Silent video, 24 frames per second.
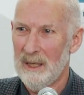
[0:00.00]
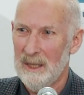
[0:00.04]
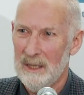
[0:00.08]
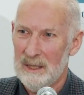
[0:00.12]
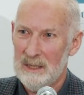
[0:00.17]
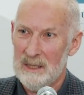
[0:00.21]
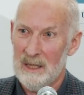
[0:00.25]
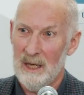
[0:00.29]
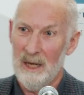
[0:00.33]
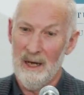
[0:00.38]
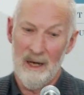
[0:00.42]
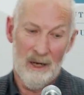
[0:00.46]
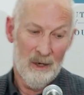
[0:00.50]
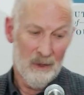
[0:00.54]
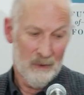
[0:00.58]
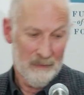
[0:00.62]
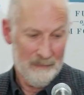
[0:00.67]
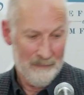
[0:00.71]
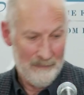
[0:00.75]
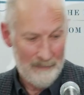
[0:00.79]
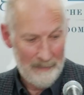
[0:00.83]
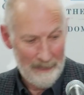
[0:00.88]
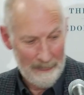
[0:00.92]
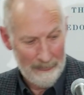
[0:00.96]
So
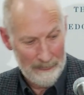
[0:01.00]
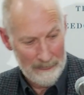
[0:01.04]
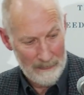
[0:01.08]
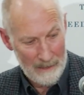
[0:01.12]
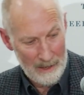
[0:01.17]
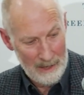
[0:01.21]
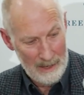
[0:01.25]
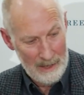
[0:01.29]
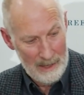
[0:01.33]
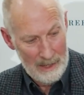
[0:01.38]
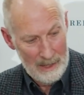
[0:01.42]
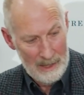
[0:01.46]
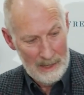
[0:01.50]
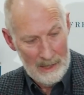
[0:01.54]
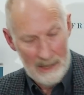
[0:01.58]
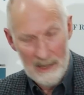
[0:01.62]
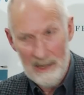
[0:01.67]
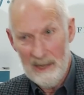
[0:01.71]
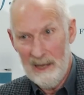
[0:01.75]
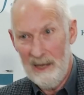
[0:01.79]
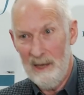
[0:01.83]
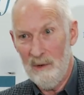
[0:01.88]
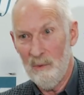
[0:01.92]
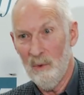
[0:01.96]

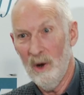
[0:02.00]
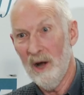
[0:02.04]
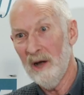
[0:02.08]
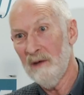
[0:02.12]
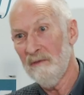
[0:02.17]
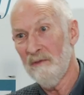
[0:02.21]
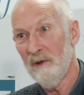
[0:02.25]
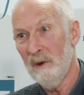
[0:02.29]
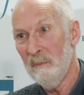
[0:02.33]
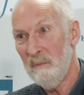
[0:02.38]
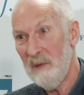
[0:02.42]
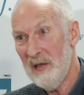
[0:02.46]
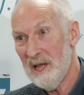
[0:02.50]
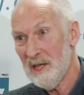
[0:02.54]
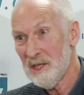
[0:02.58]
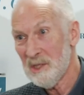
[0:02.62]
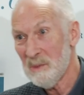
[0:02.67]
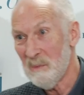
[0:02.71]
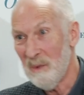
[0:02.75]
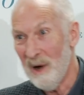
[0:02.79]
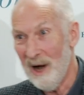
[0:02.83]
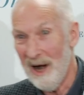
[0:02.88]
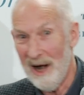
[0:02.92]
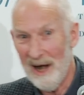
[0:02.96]
it worked for
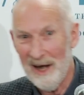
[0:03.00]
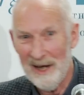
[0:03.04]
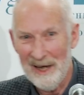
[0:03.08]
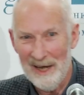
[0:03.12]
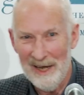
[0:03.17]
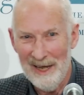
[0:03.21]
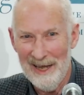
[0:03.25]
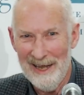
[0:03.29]
Bismarck,